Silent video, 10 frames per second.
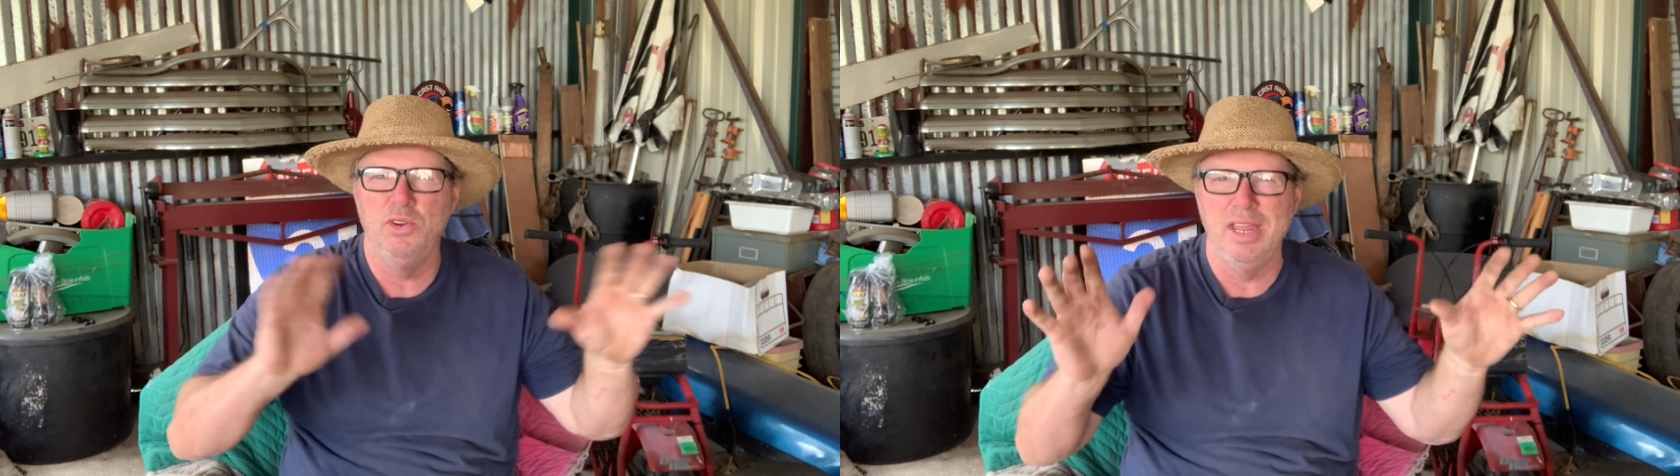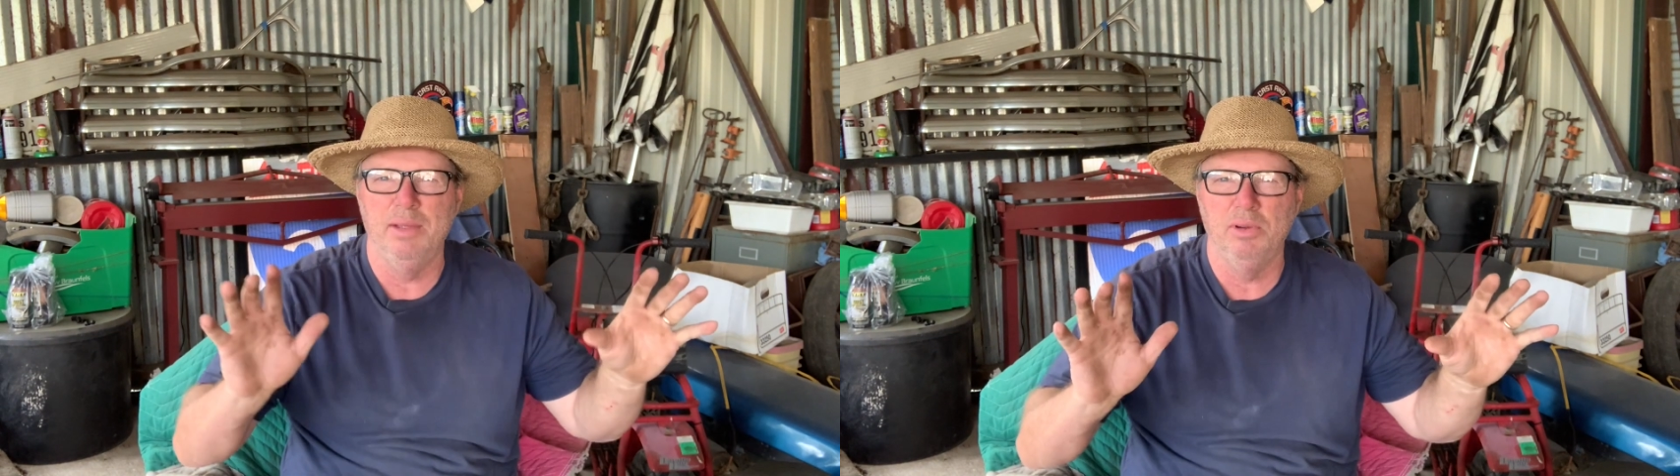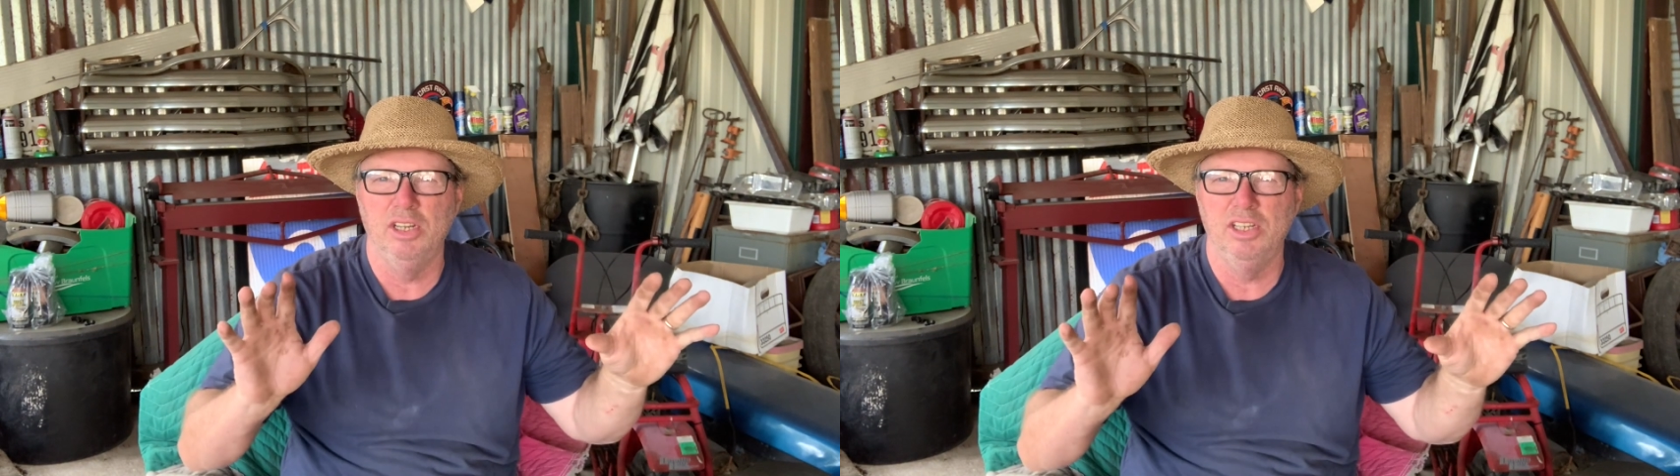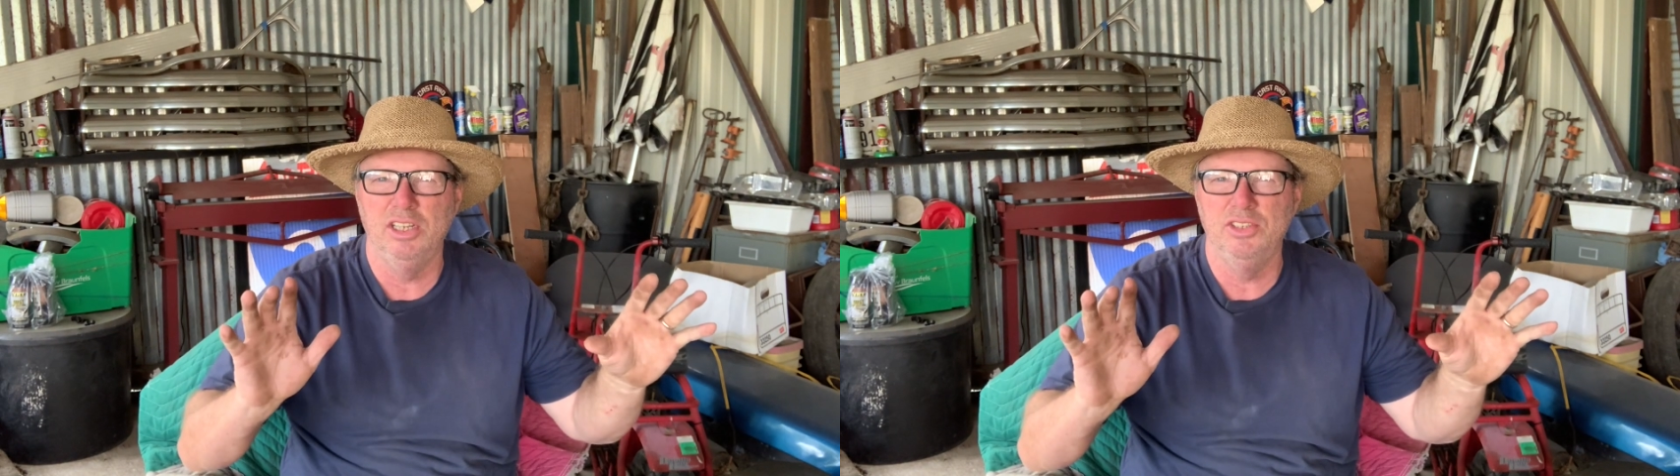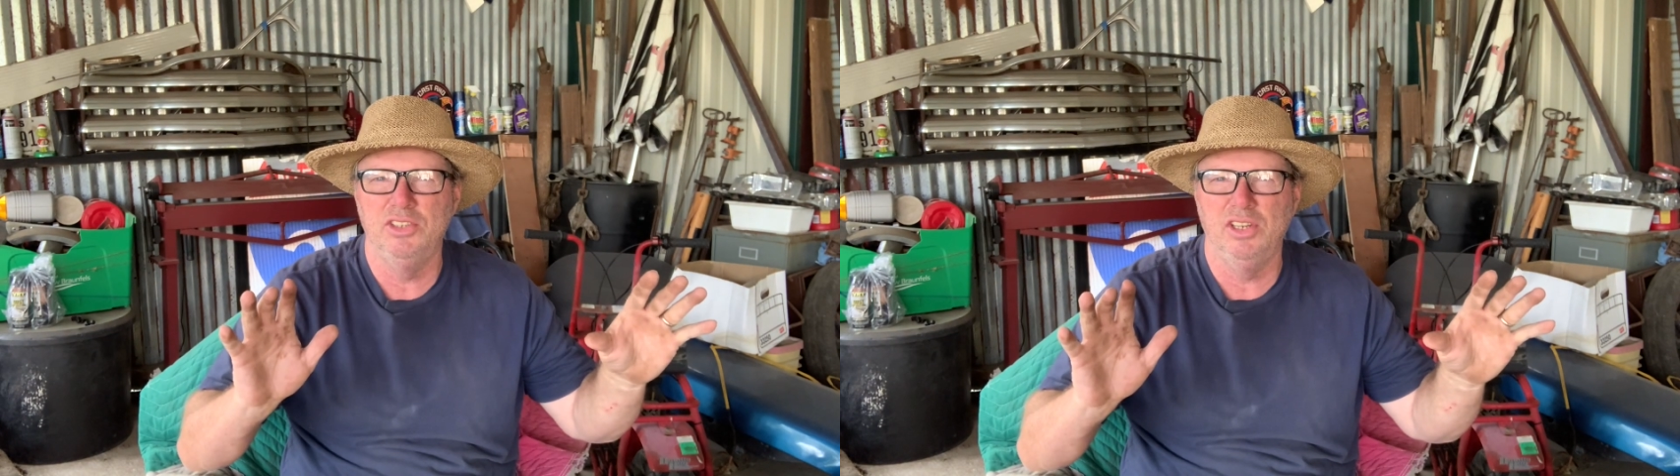
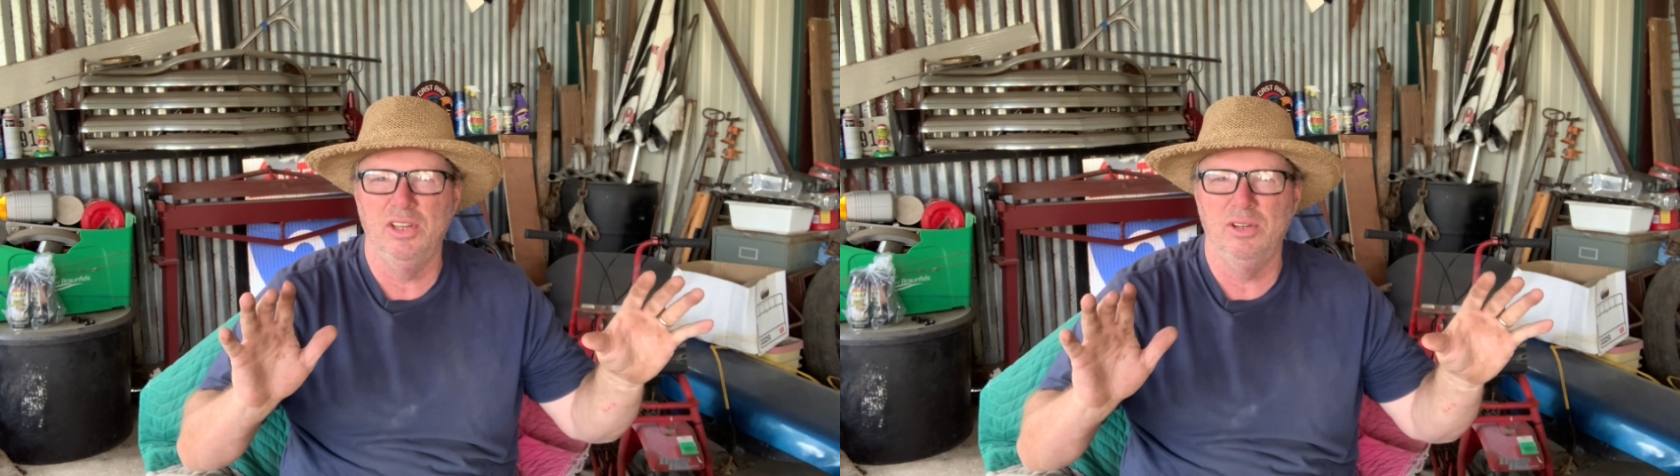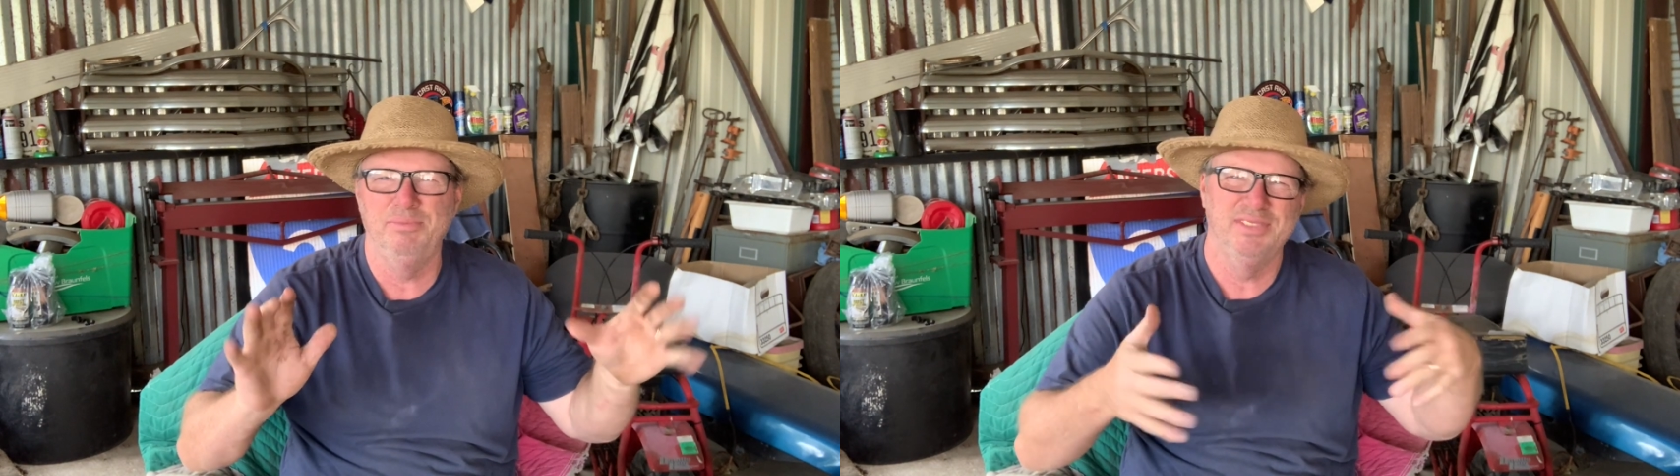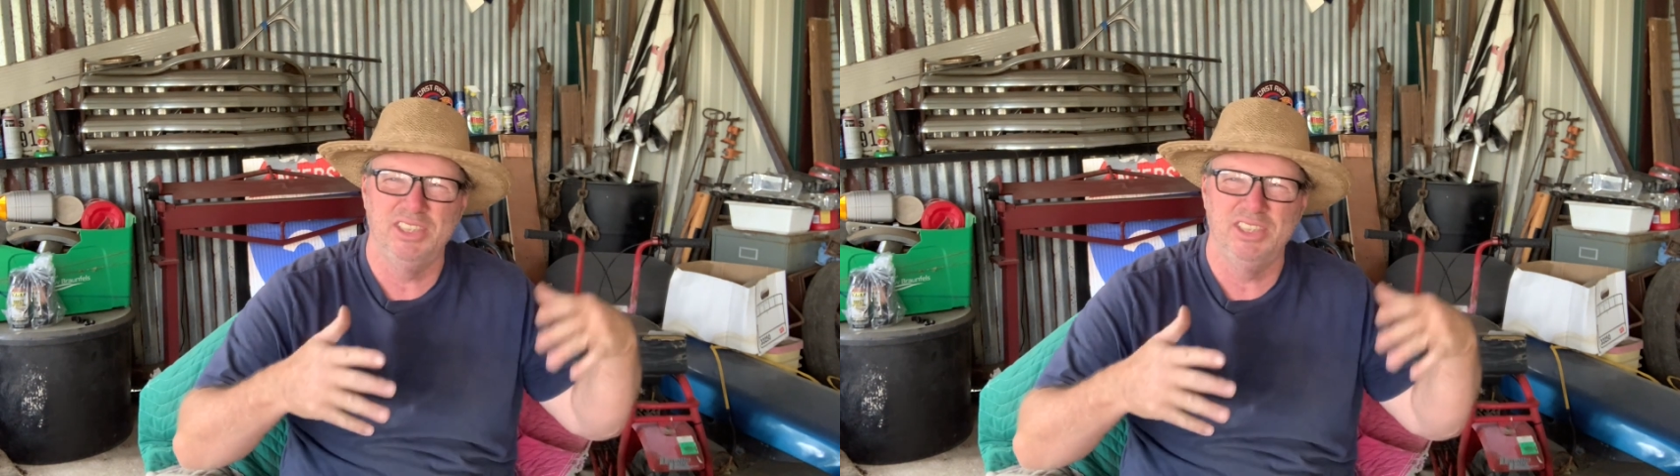neighborhoods, you know, it's